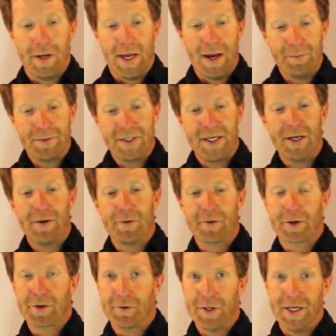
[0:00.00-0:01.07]
Empty
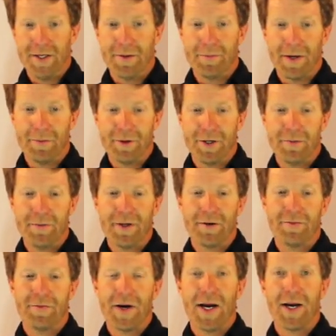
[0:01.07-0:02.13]
or clean the bubble
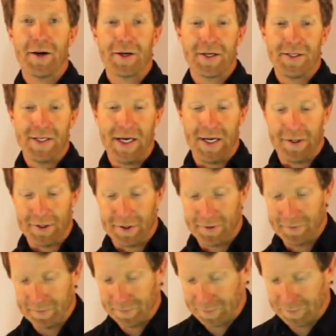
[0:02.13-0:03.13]
humidifier container.